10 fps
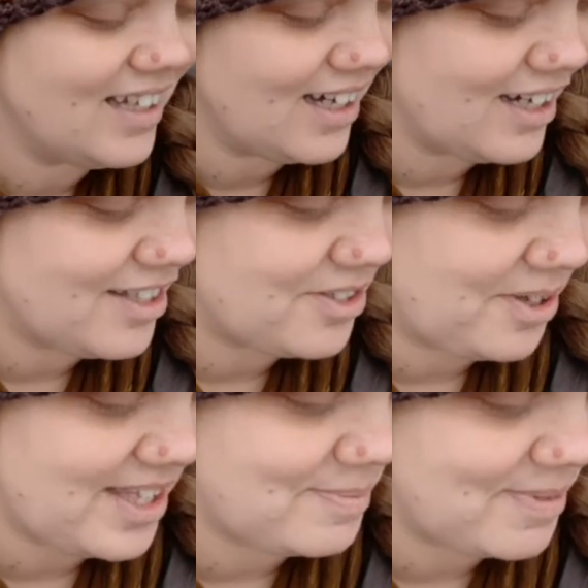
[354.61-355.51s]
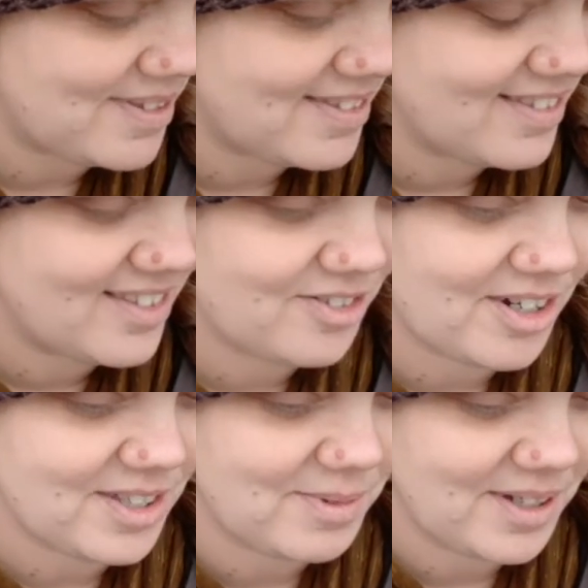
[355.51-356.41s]
uh, so that's been
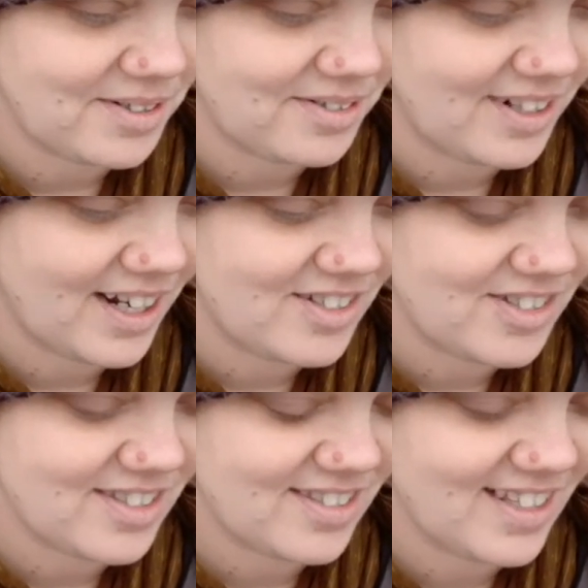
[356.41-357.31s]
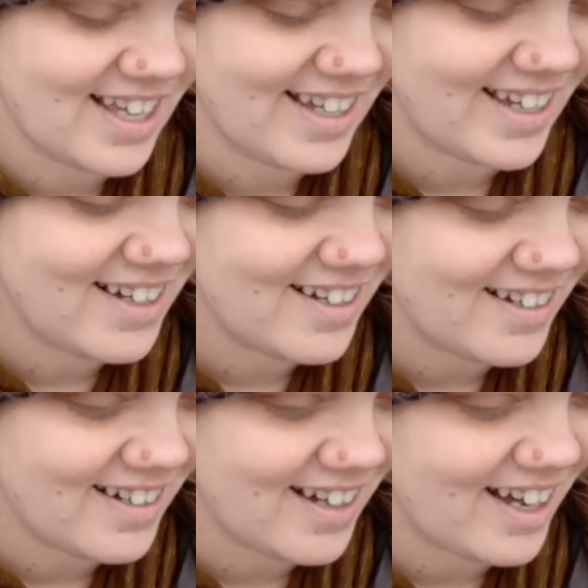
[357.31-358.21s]
stressing me out and I just like
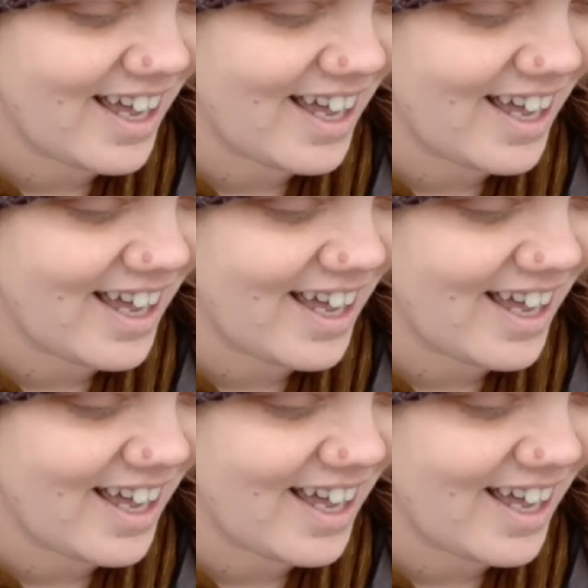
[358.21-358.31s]
uh,